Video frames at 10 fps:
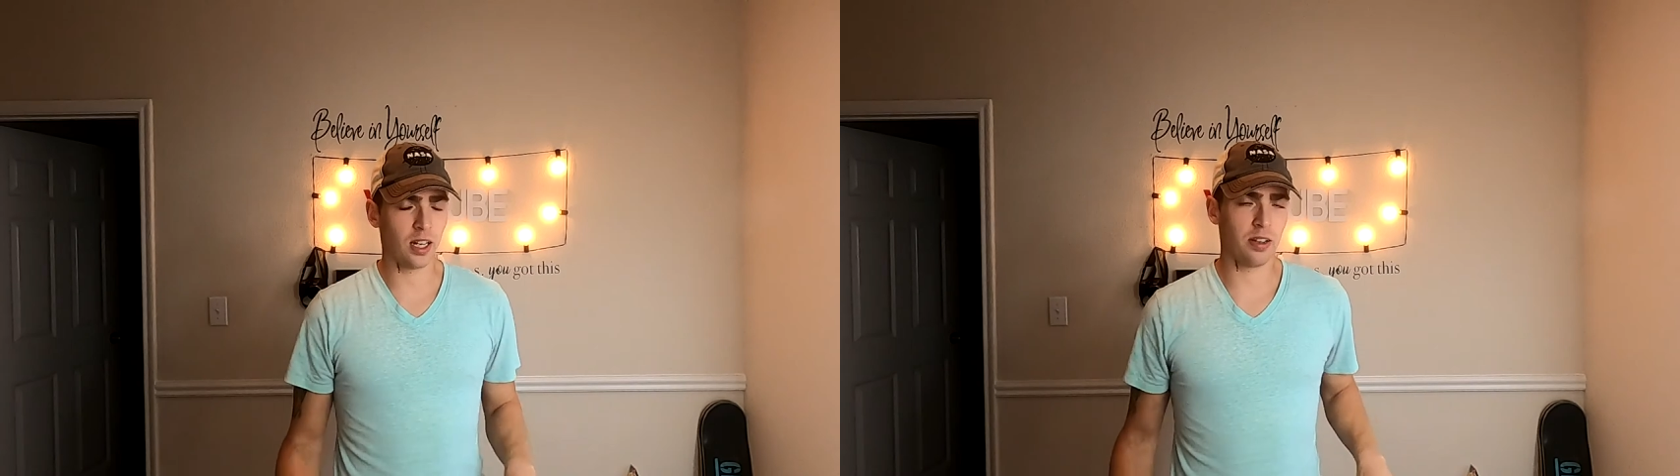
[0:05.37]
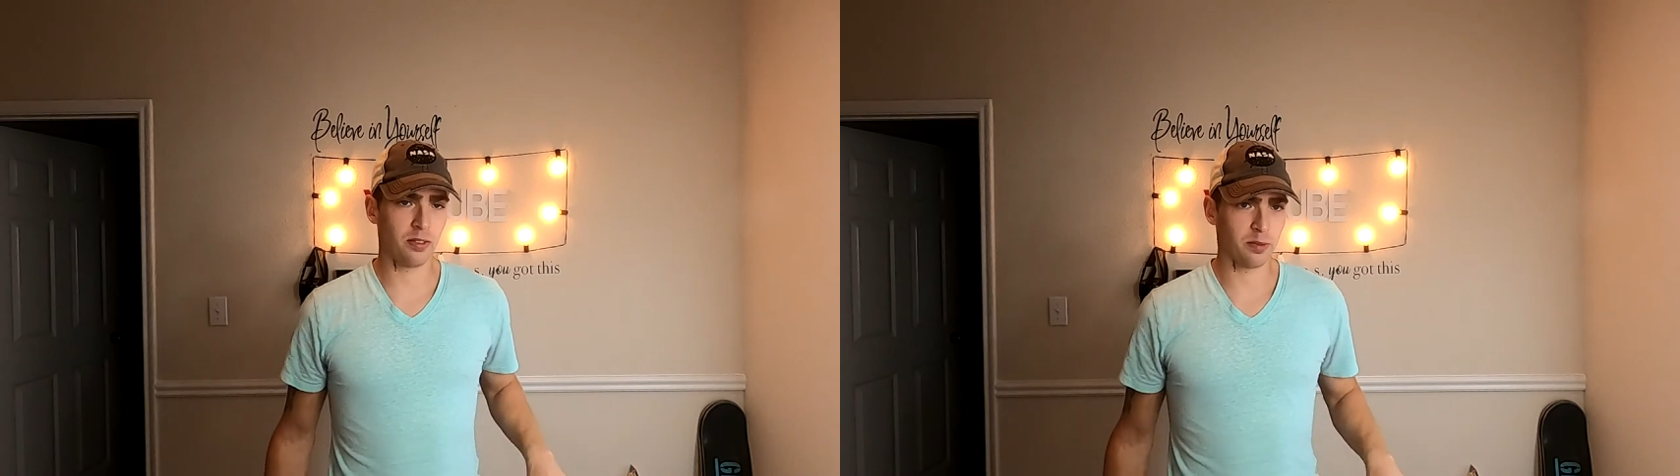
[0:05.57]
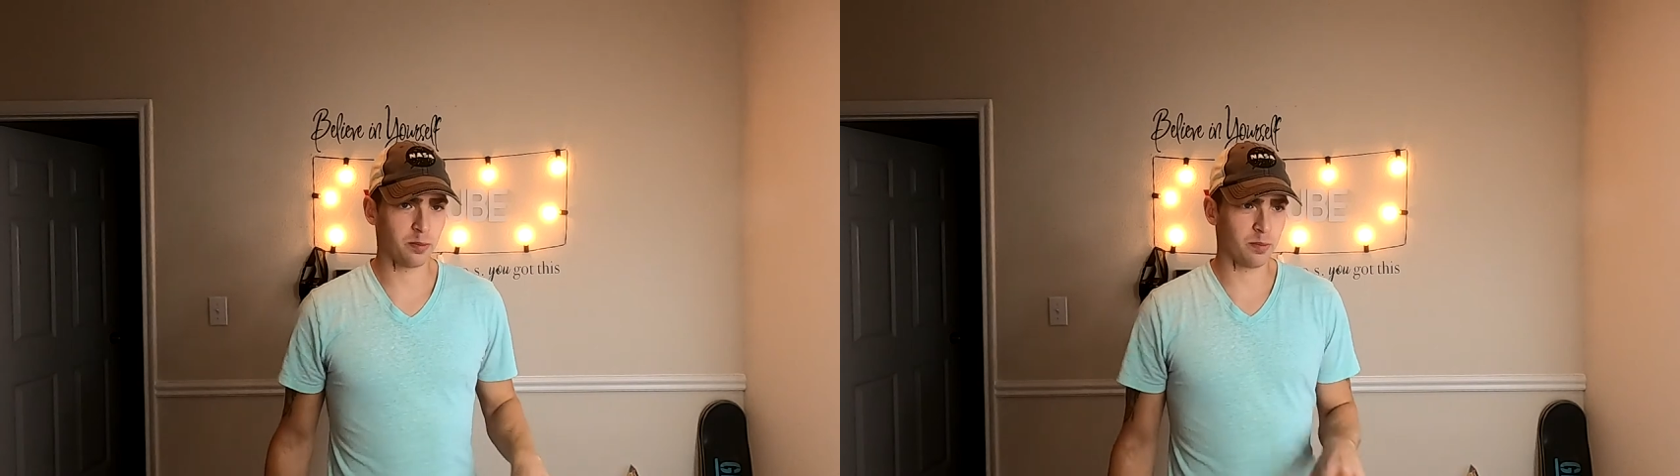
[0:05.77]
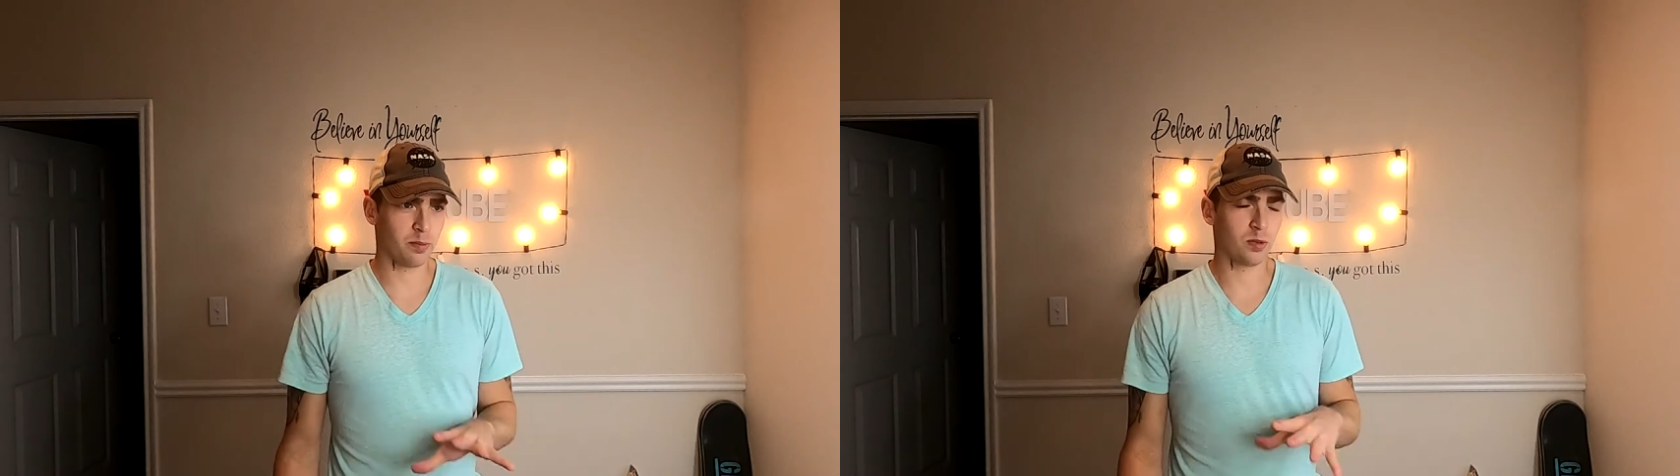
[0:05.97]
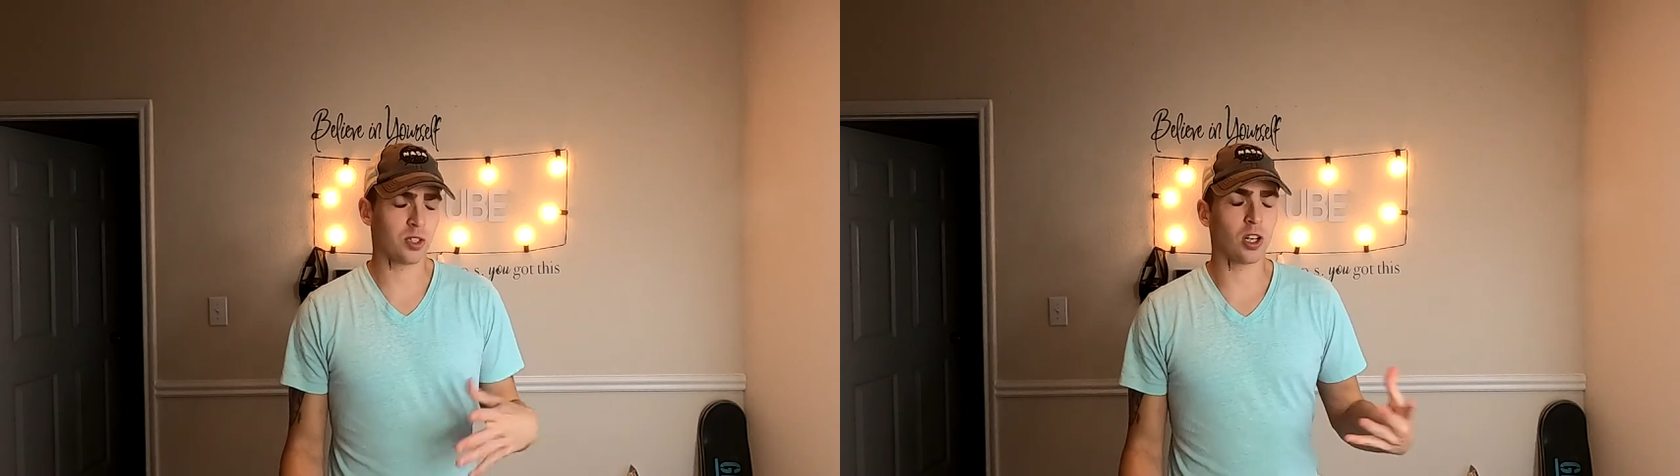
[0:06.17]
that I
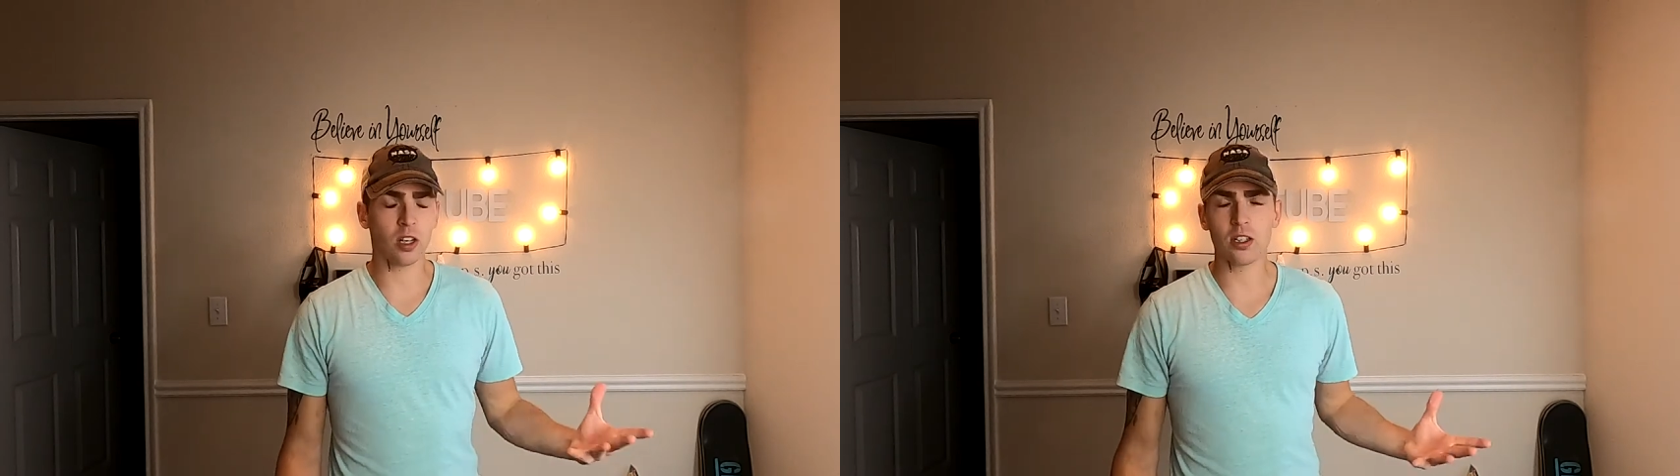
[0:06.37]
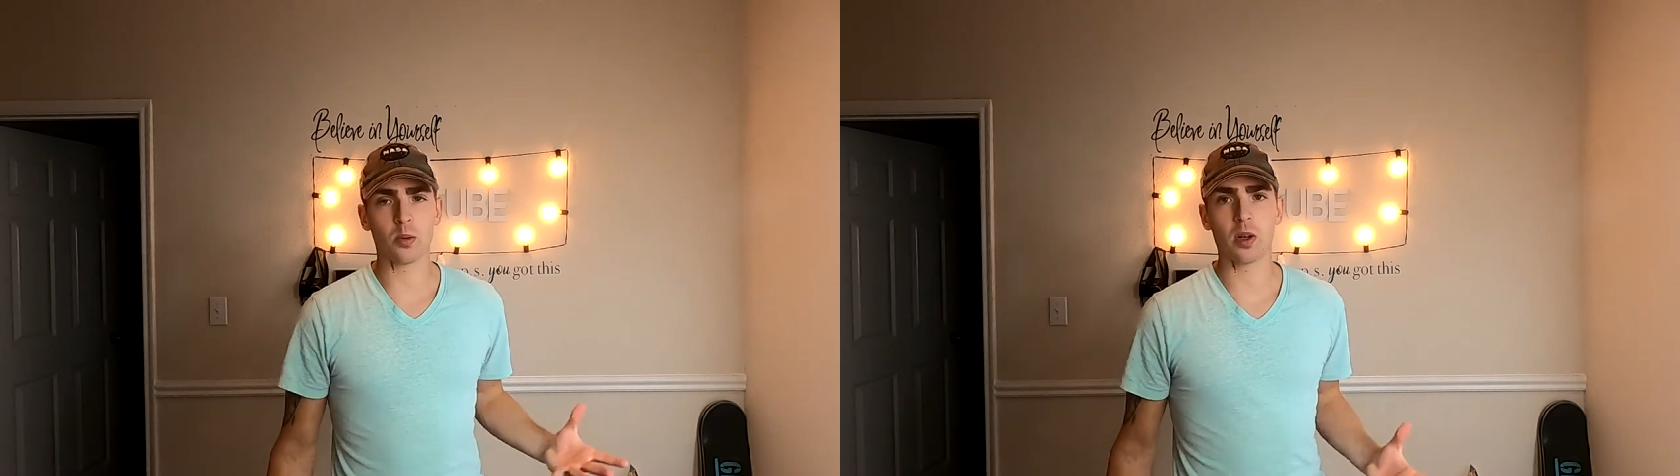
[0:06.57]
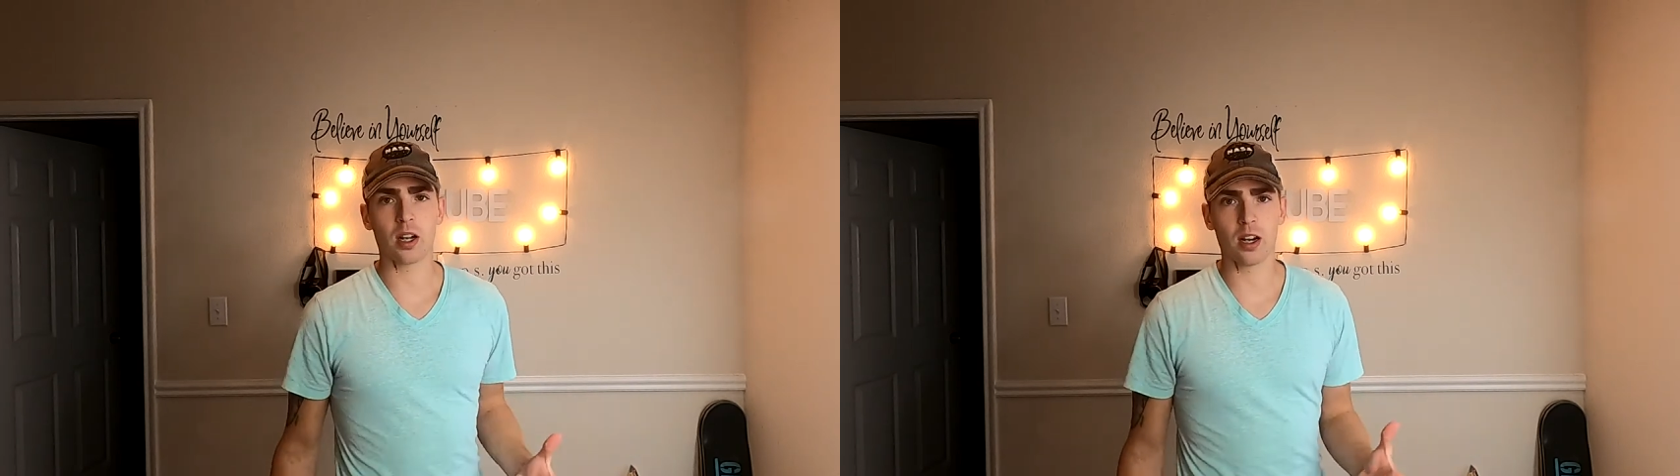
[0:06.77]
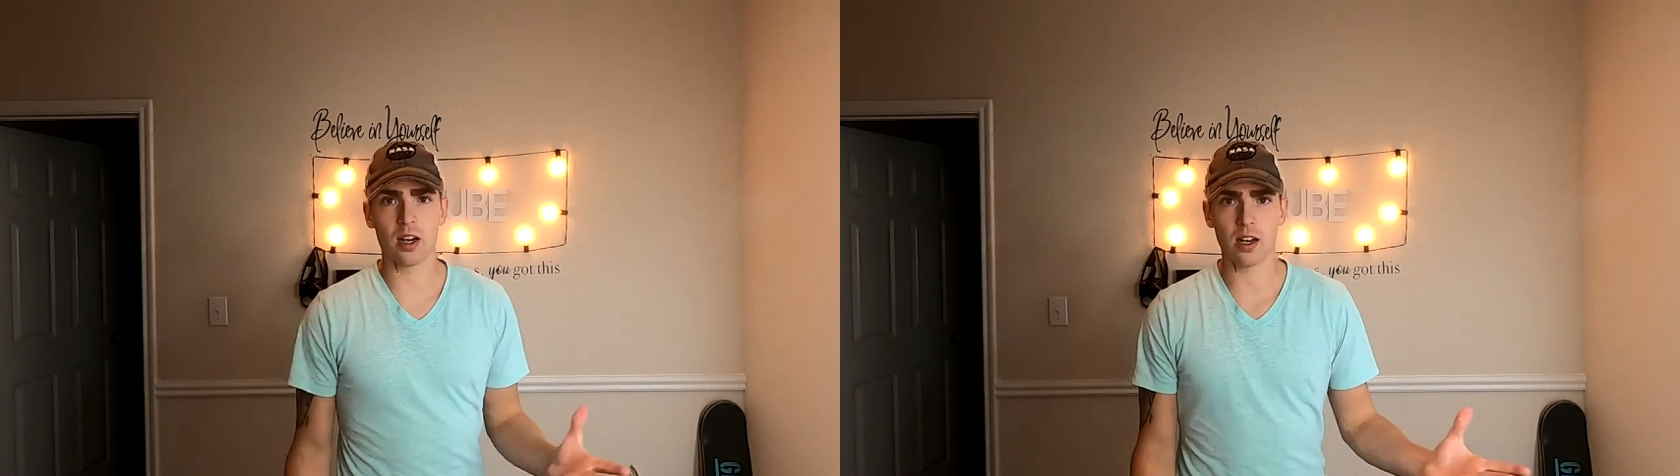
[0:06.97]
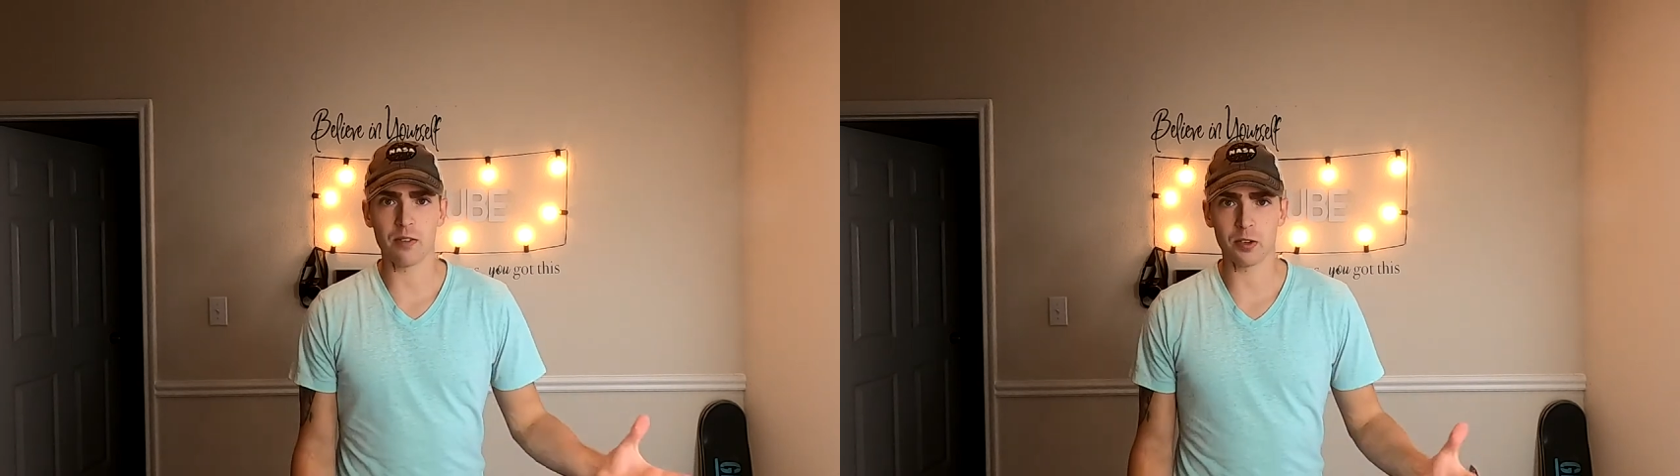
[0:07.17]
started to work on
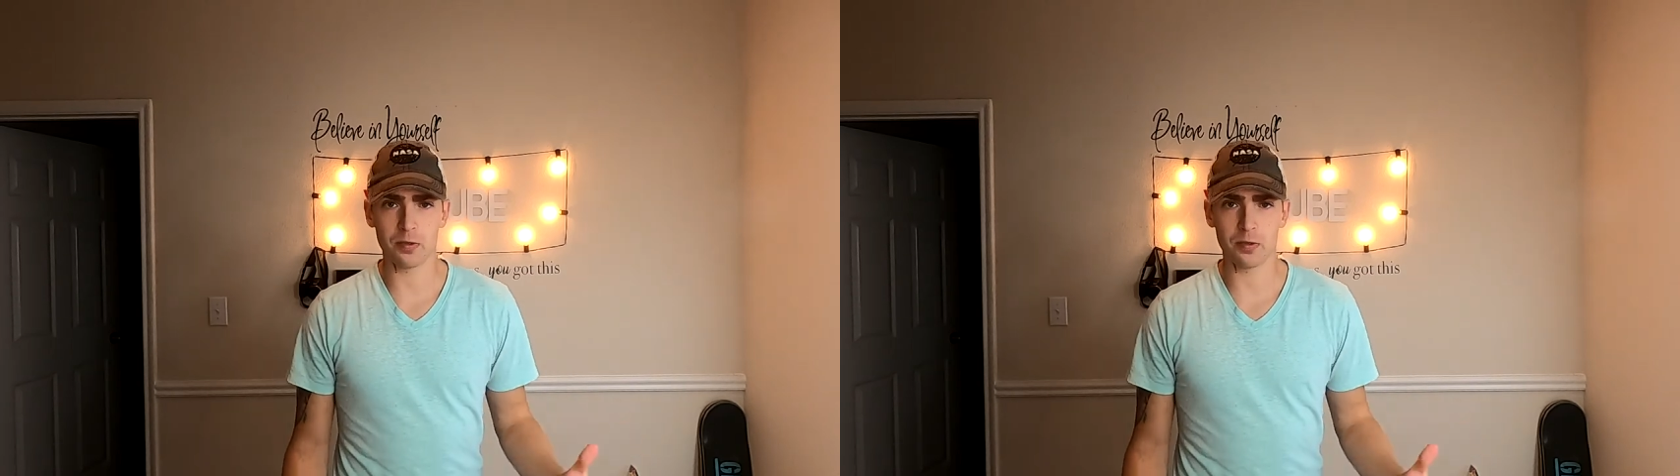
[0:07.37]
and I never